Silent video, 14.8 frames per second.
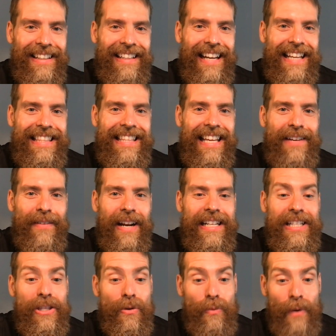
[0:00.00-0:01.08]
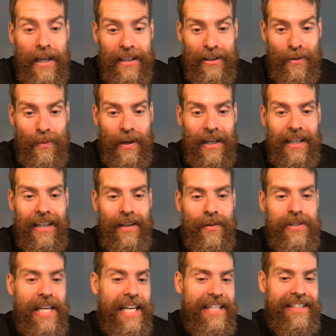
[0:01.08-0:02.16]
And then when I did the regular one, it
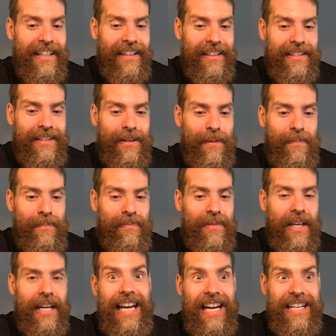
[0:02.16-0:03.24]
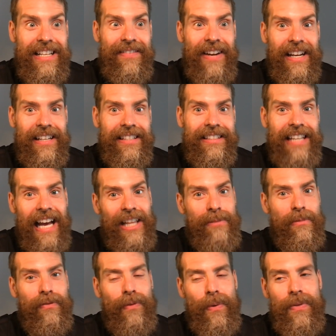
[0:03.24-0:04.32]
was 86. And I even had a salad
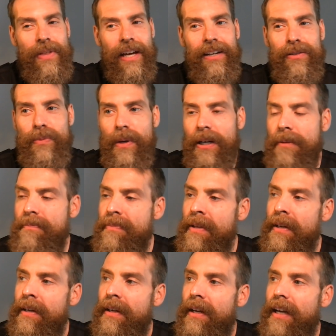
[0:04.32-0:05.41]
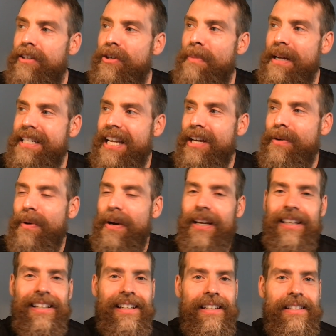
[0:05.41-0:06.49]
before that as well. And so my takeaway
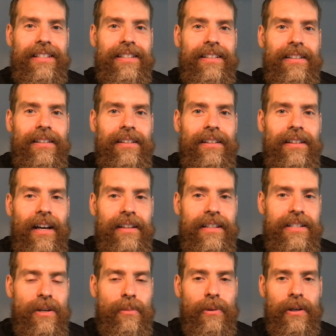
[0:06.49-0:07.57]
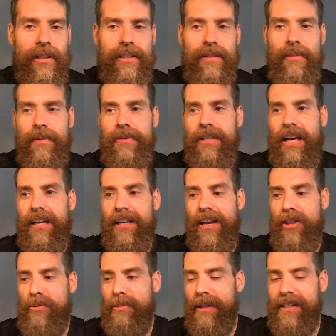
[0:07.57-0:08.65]
is, at least at Bricks and maybe at
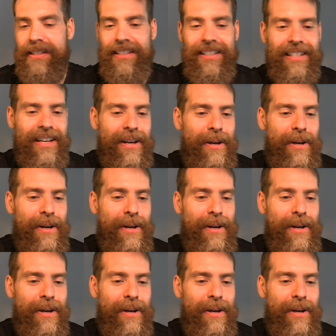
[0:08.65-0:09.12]
other places,